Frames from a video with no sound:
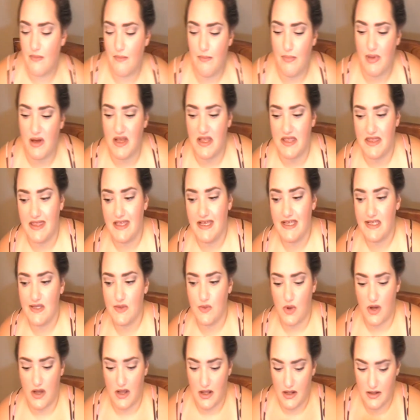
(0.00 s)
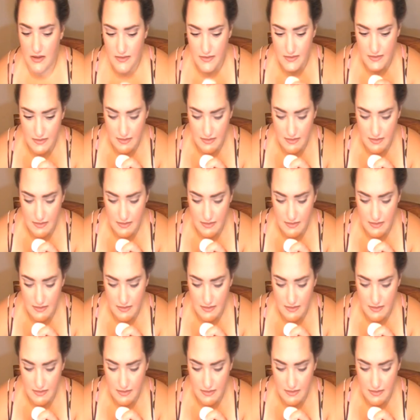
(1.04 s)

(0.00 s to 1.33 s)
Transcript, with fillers: But this one,